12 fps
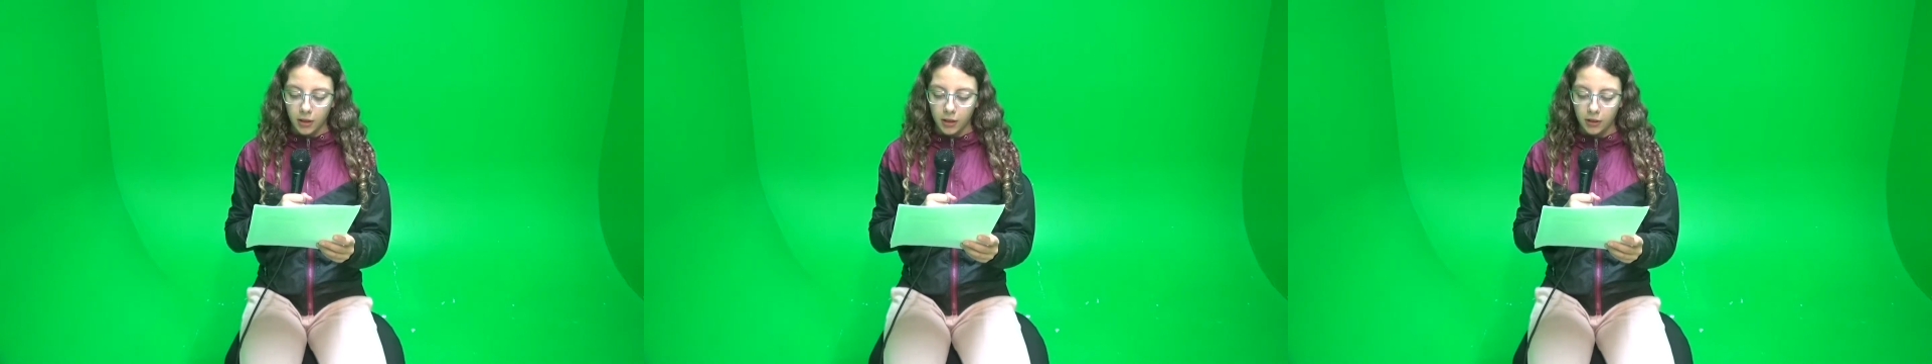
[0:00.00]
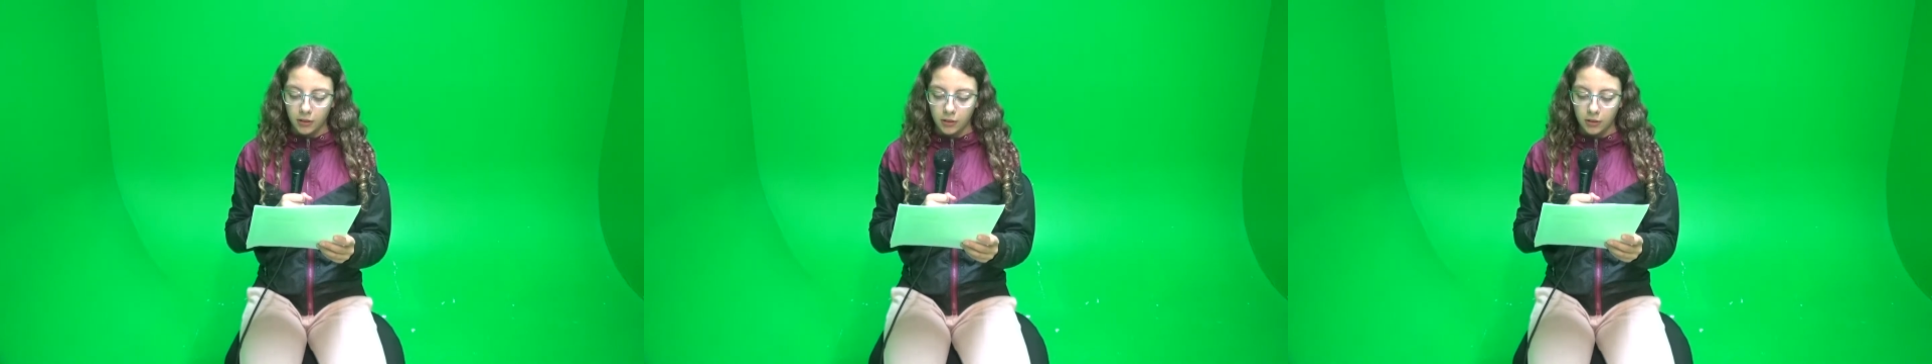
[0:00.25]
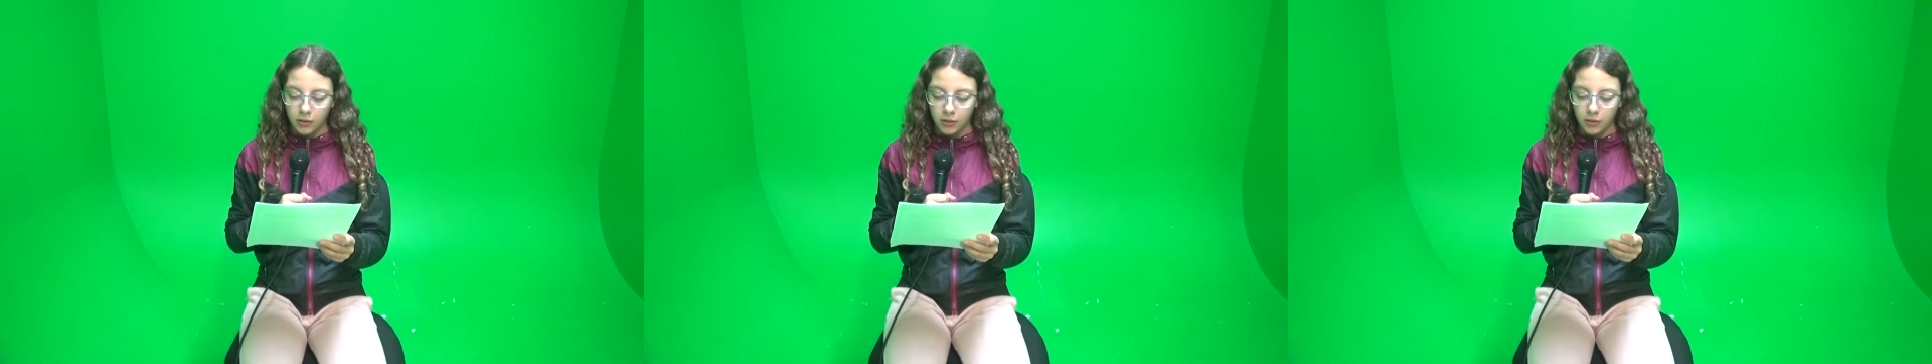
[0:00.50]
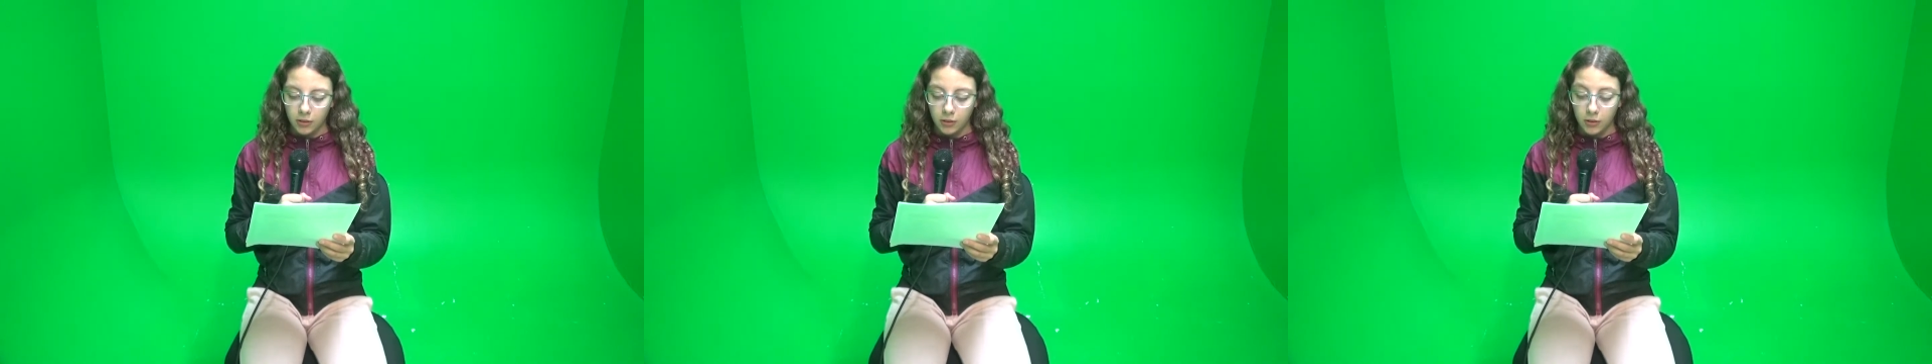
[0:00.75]

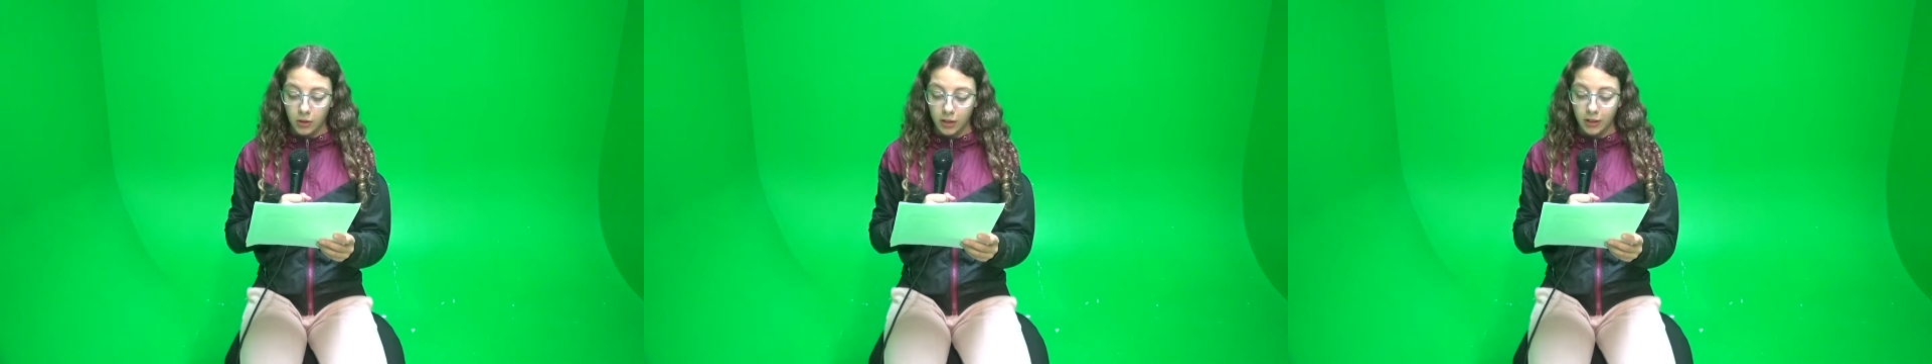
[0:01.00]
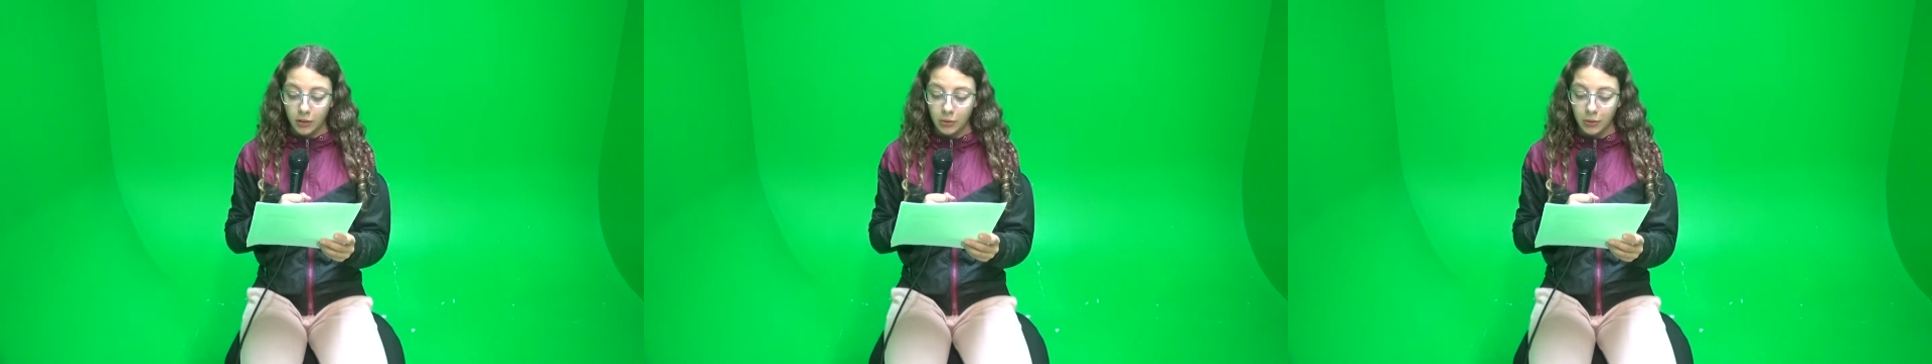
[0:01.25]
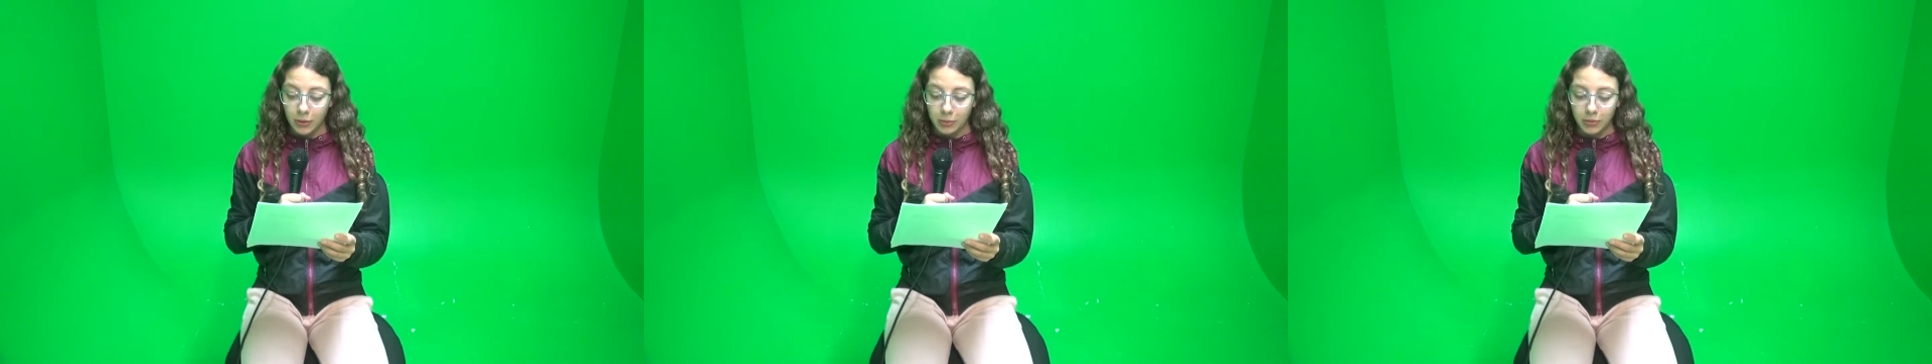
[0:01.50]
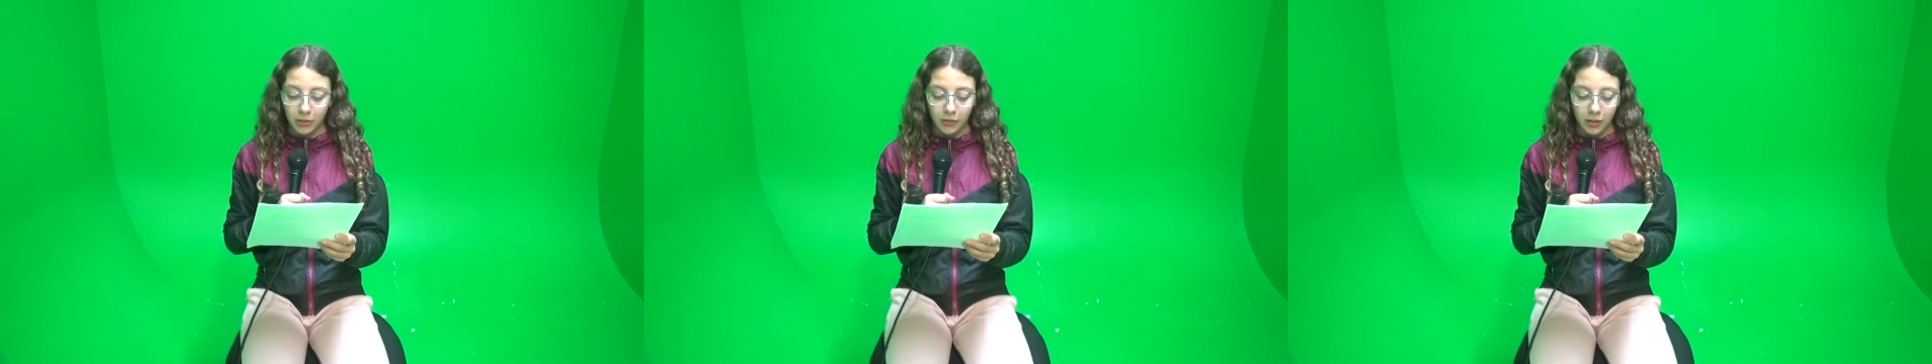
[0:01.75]
into, into our
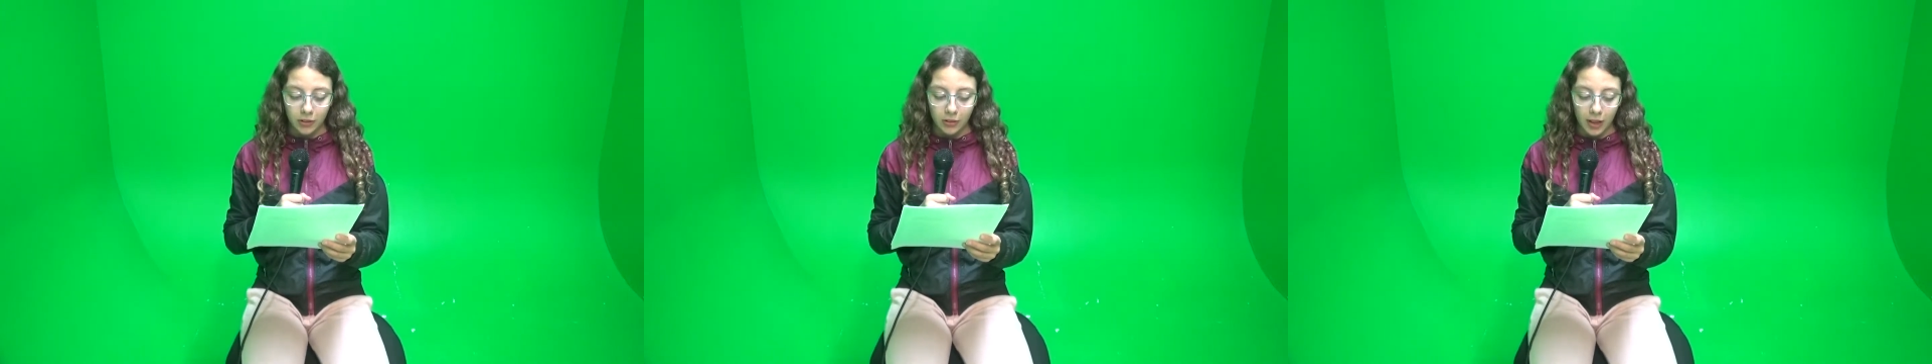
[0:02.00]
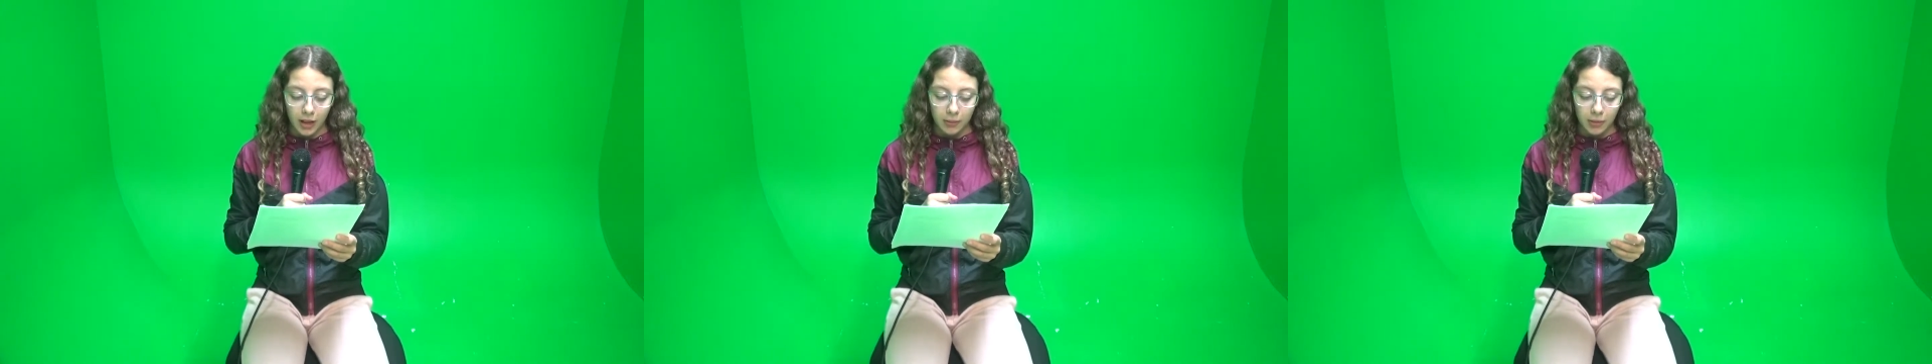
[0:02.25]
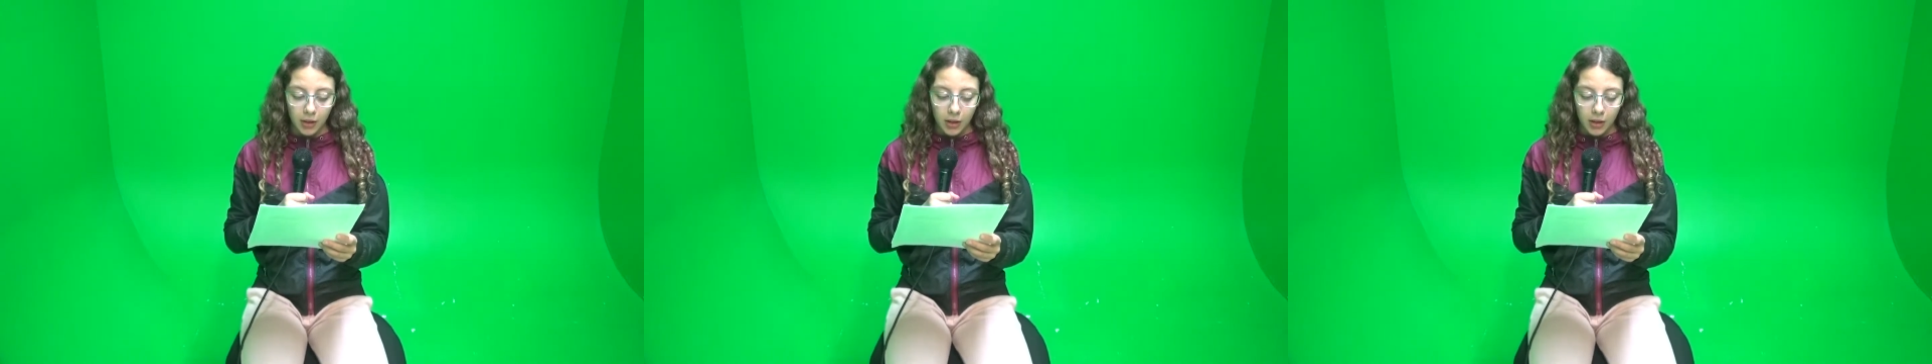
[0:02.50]
previous lab.